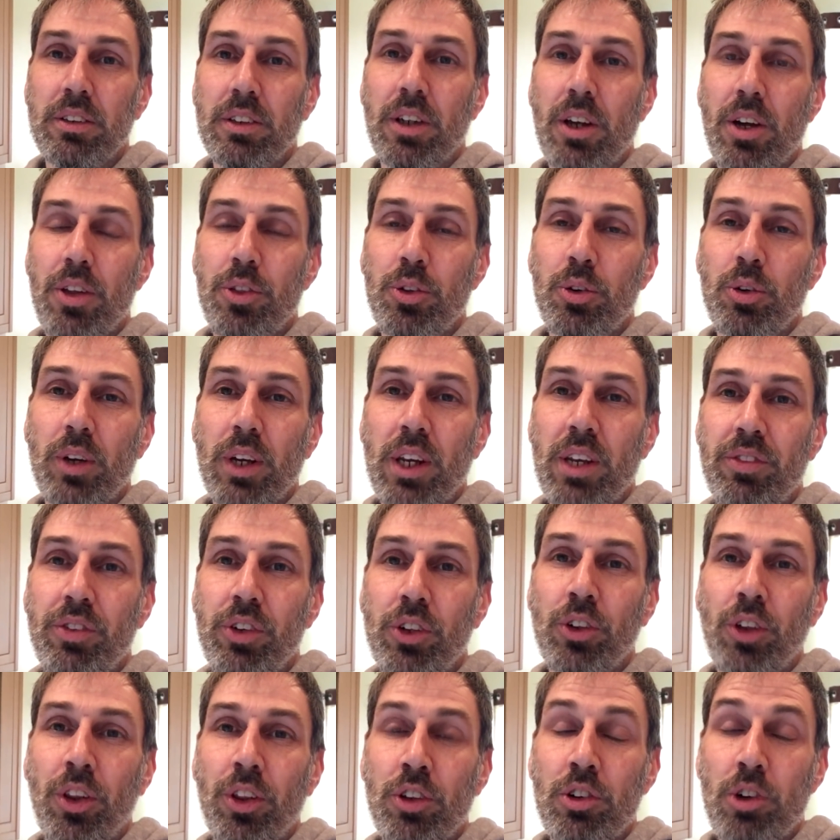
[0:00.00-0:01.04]
I thought I'd give you
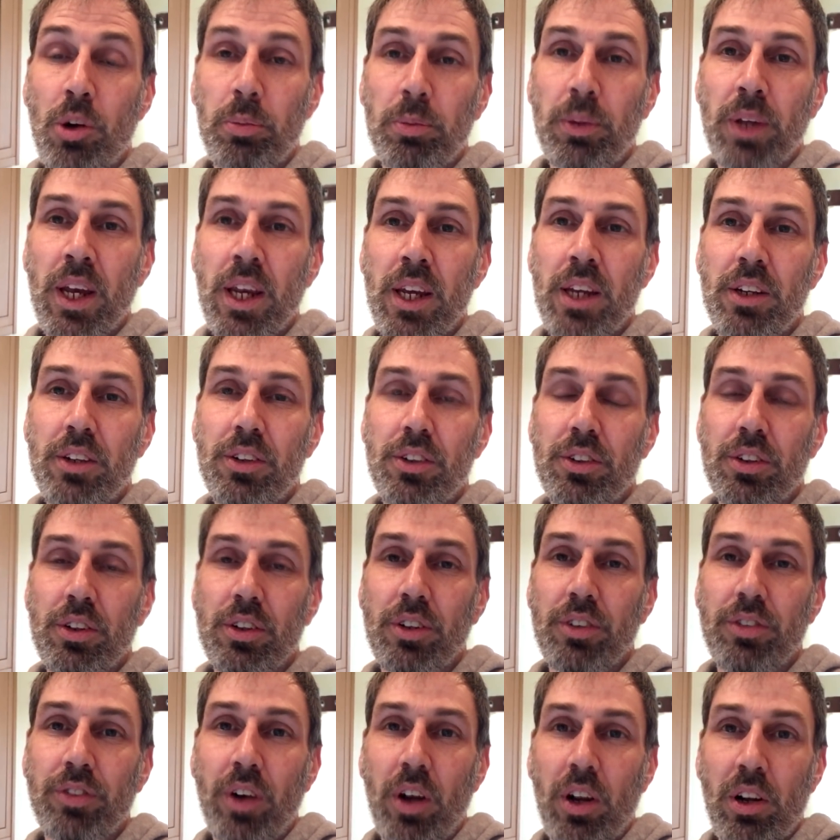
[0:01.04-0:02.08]
another update
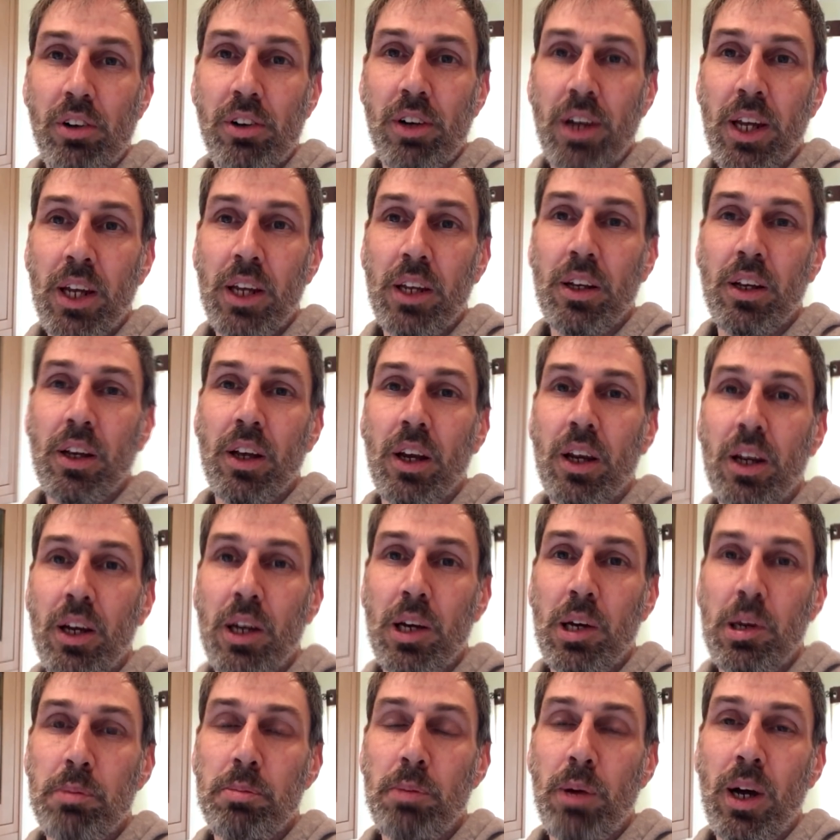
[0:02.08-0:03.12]
following
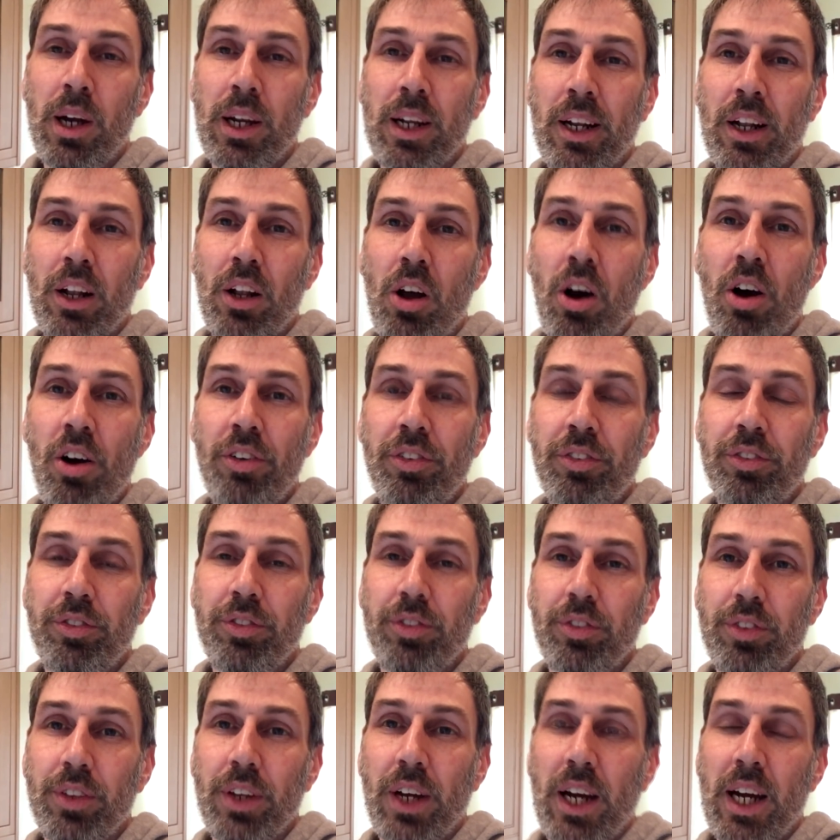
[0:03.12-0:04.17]
my little
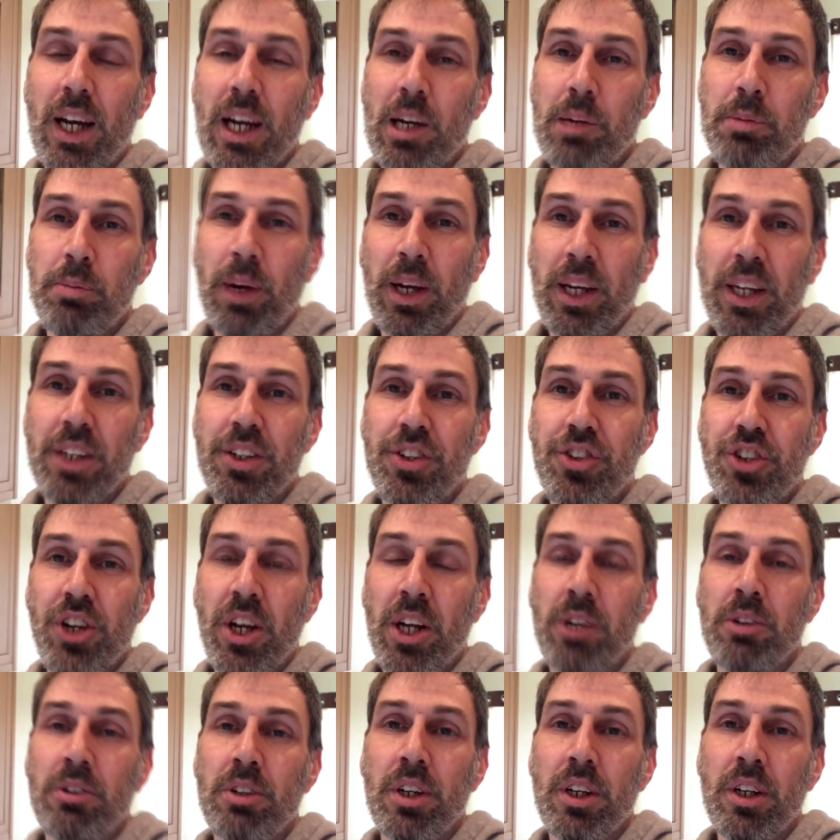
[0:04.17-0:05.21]
off that I had back in
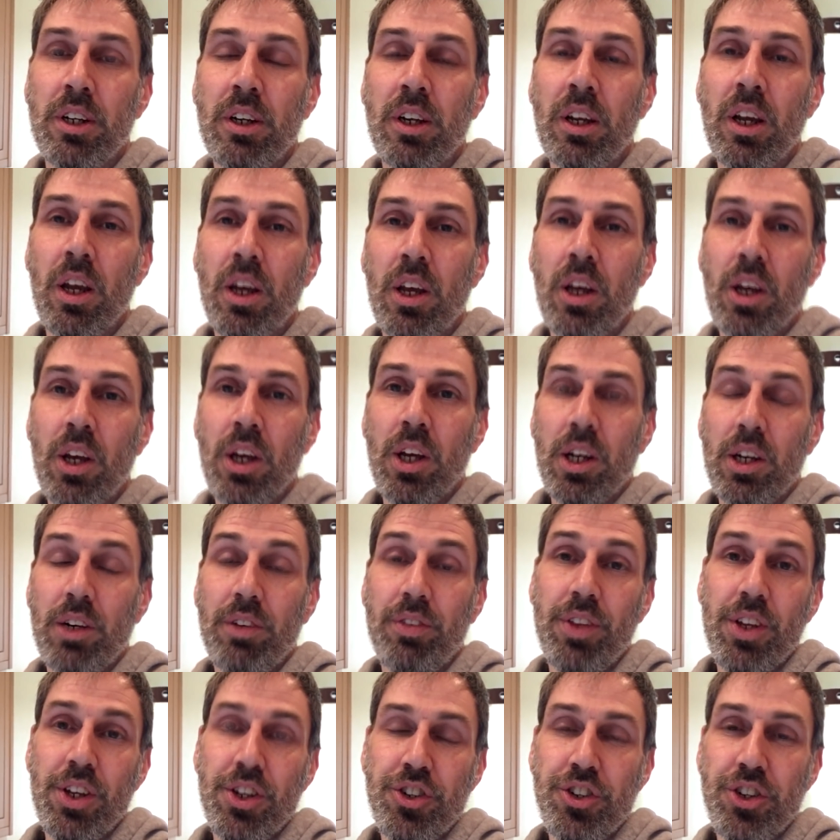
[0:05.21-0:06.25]
January
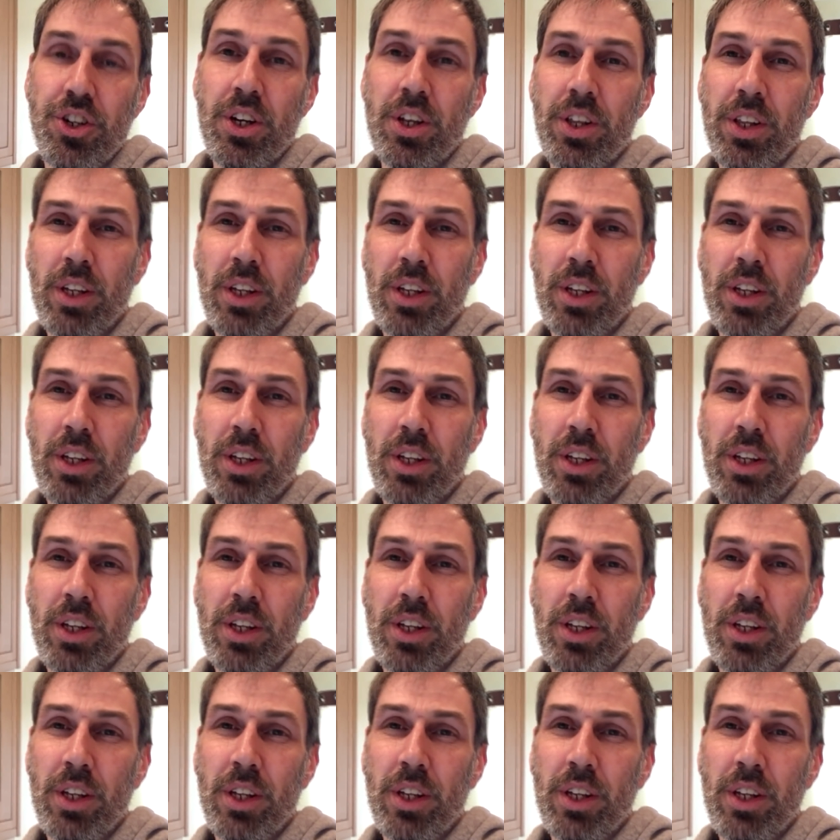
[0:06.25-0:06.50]
of this year.